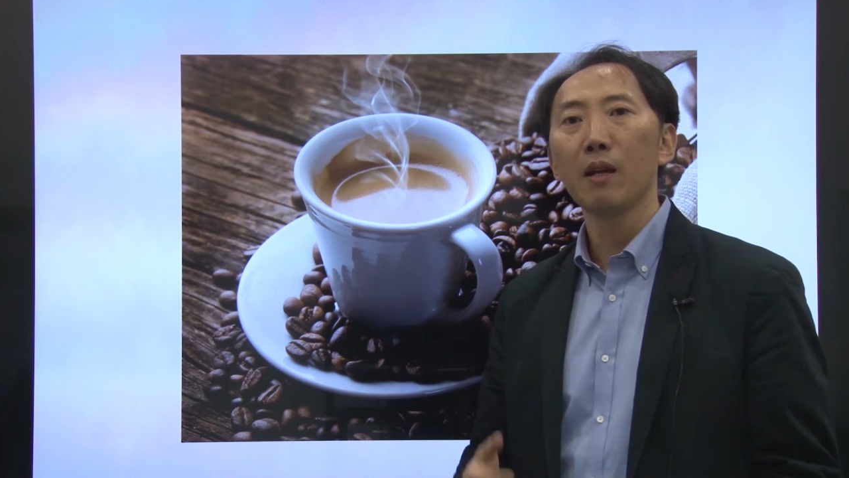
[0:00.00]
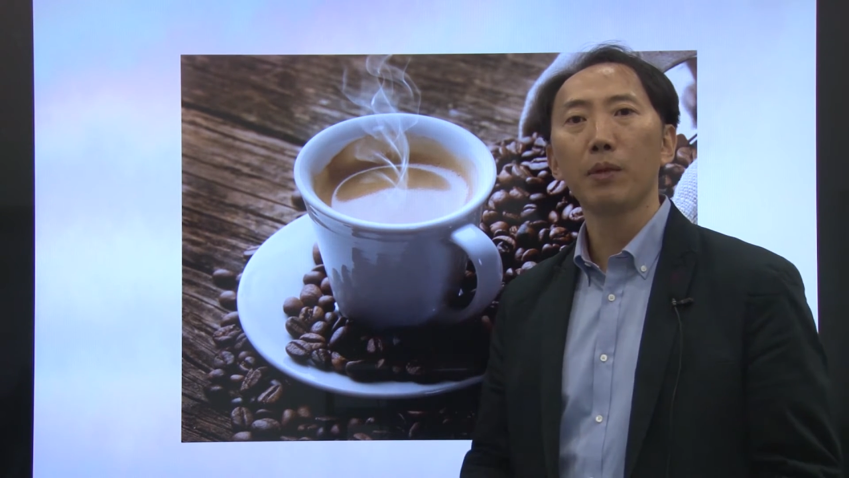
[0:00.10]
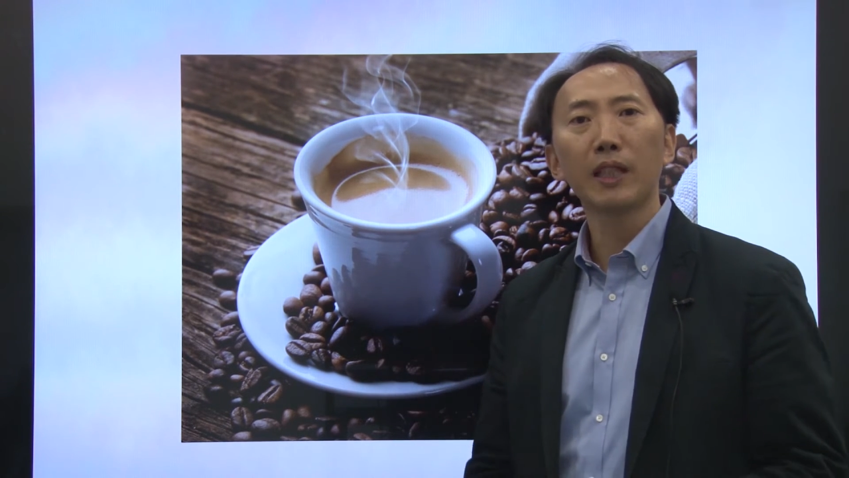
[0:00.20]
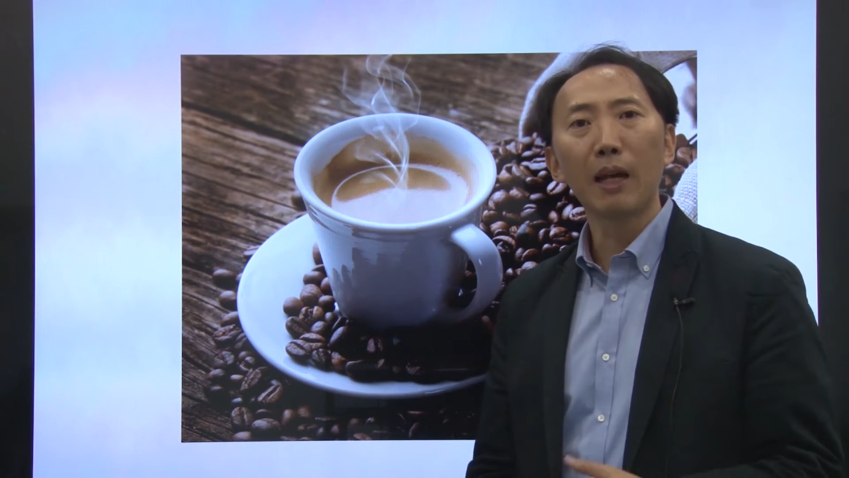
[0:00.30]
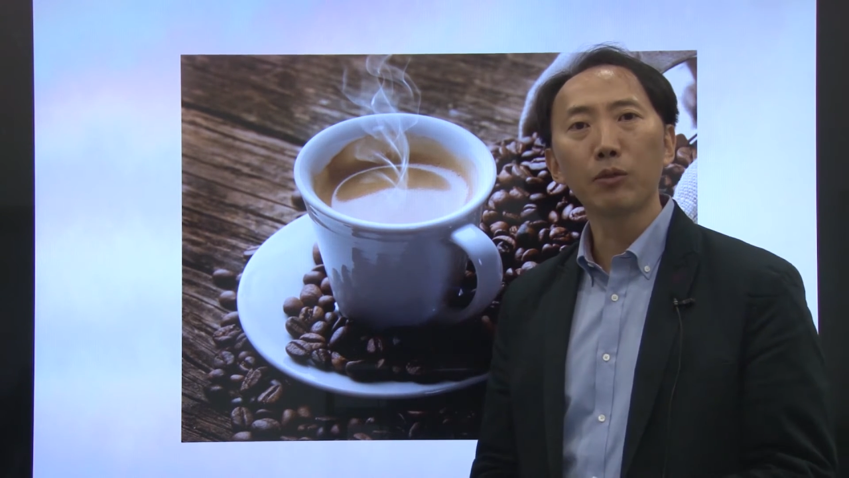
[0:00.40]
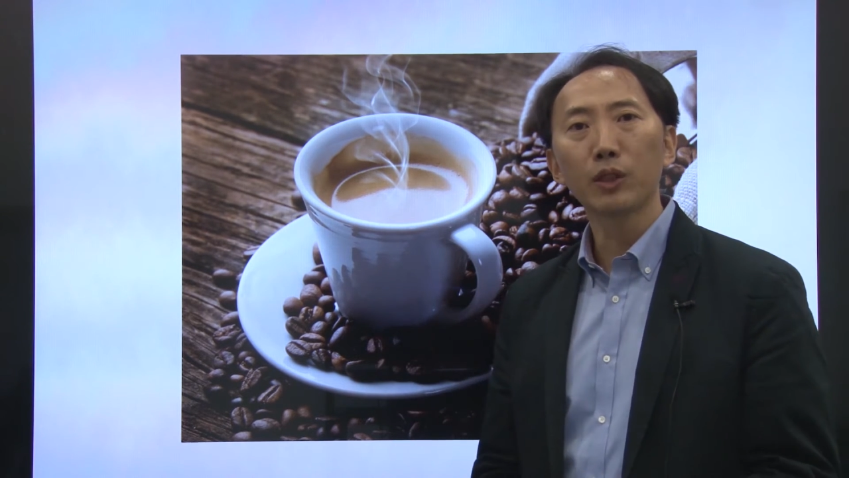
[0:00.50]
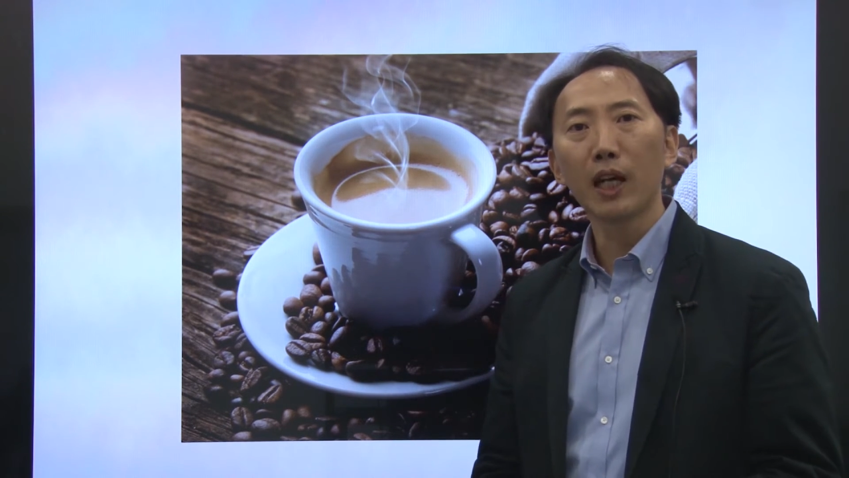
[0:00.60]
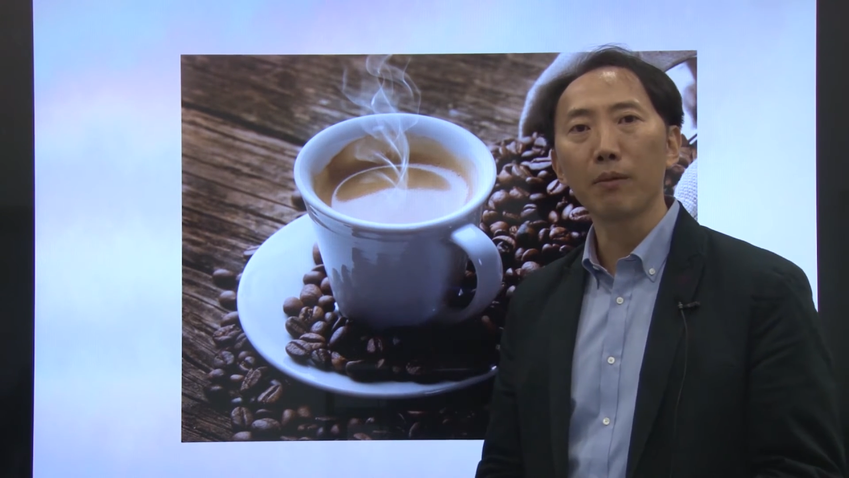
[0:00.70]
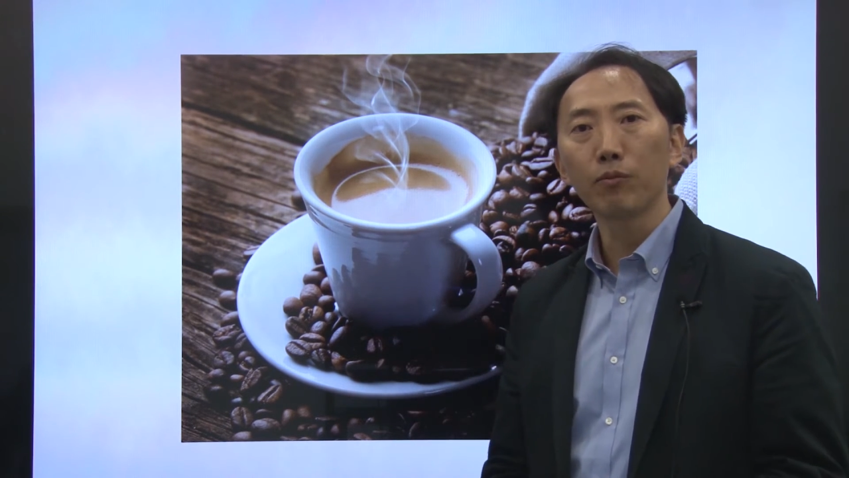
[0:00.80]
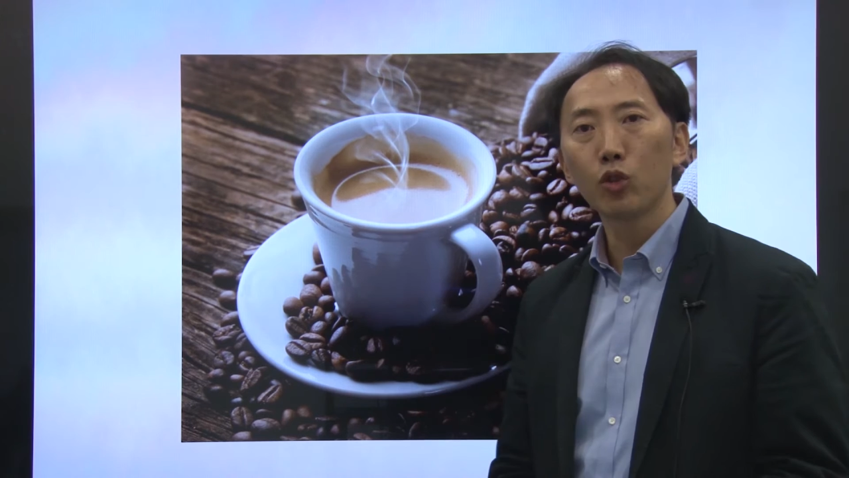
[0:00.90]
But time to
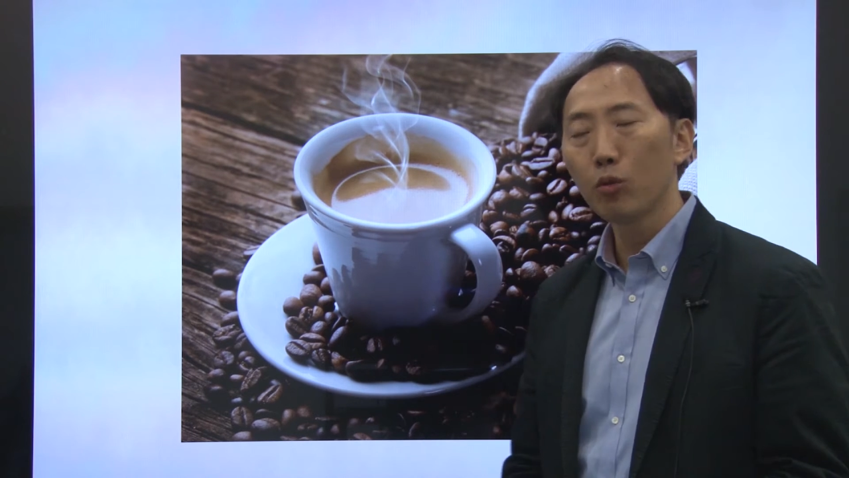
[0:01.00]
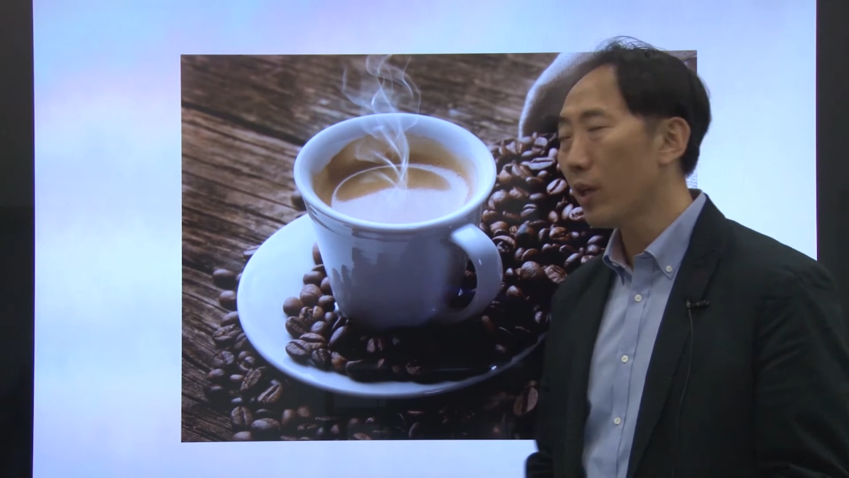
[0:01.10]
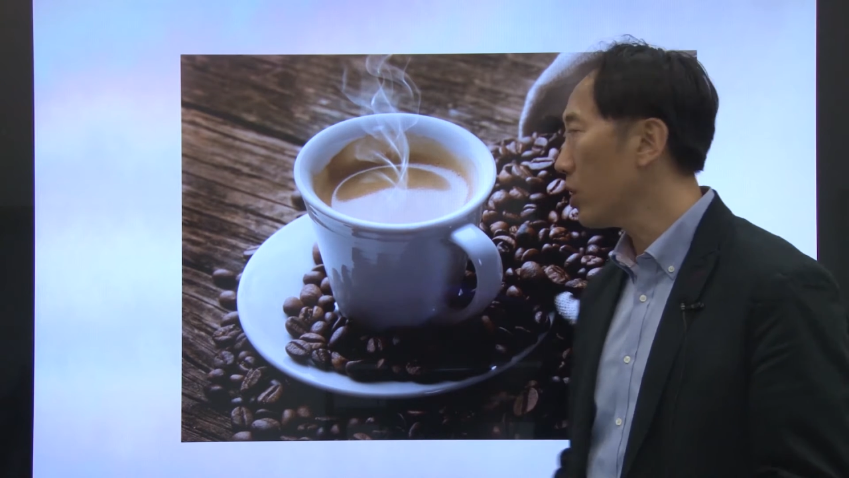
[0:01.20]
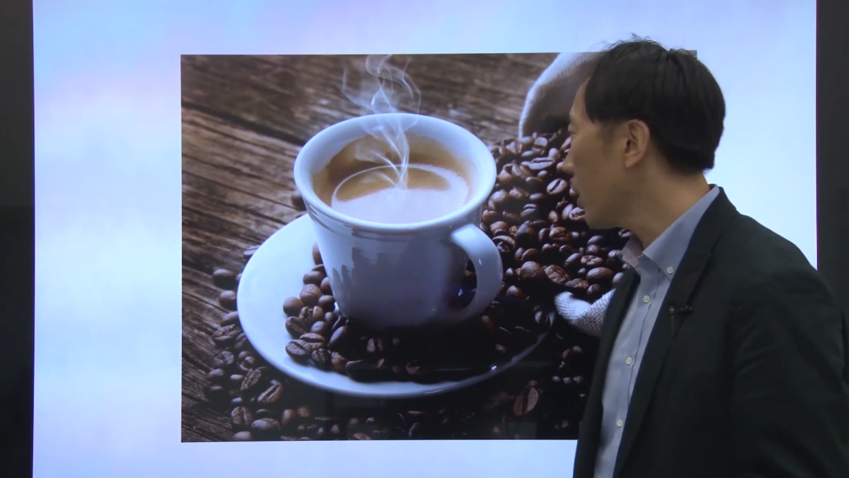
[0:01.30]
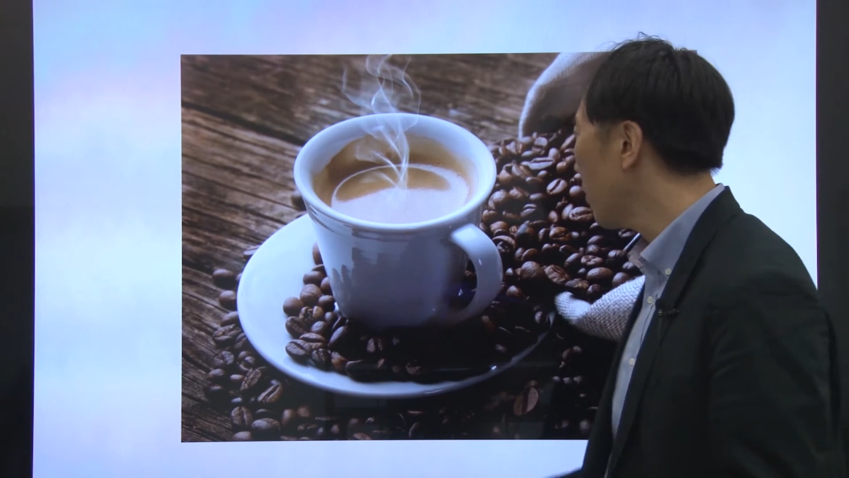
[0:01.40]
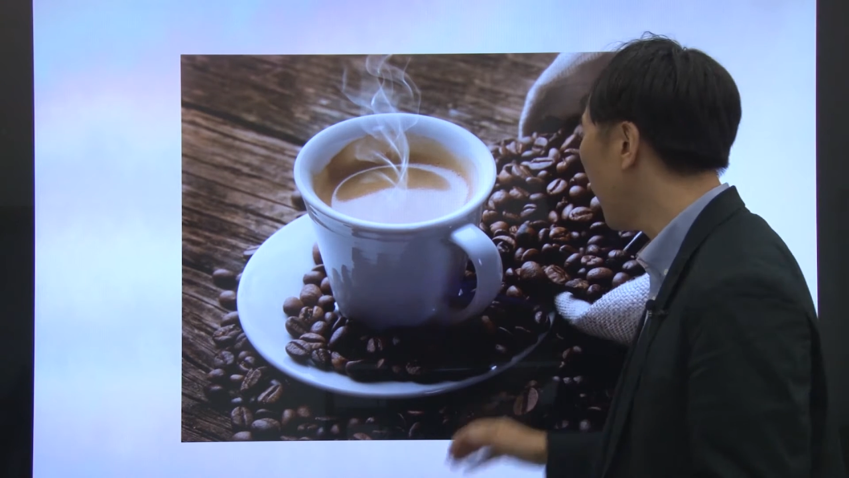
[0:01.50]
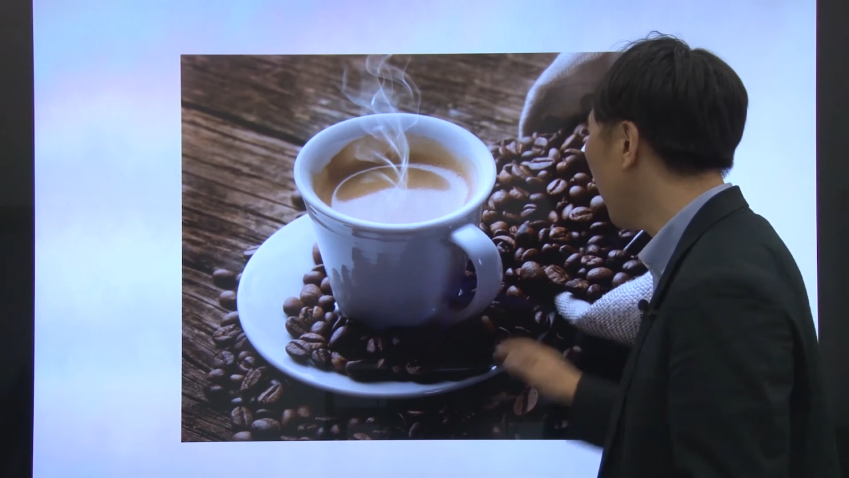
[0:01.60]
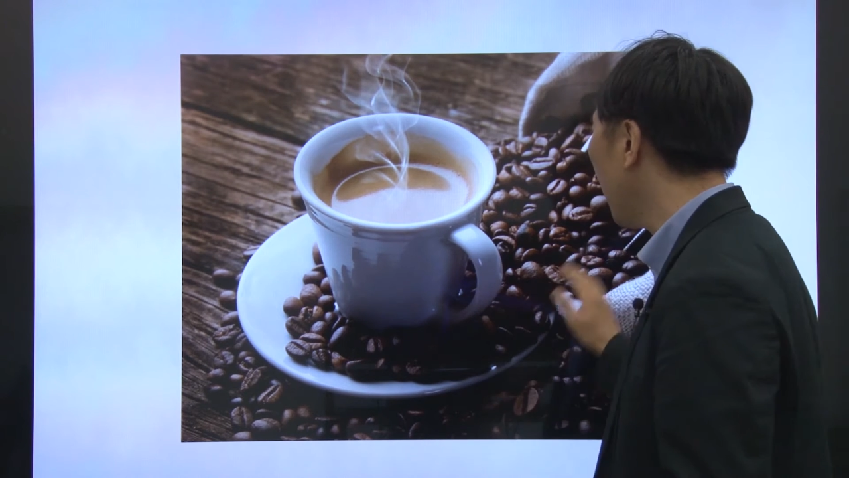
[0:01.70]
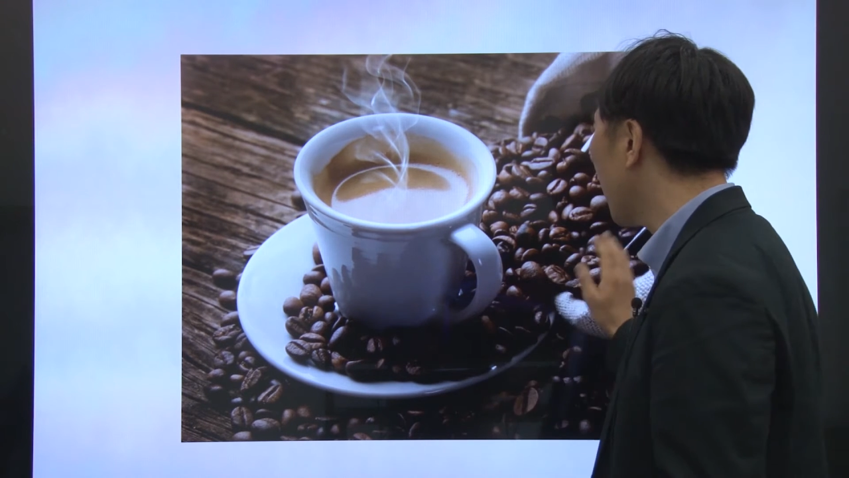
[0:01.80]
time, too much caffeine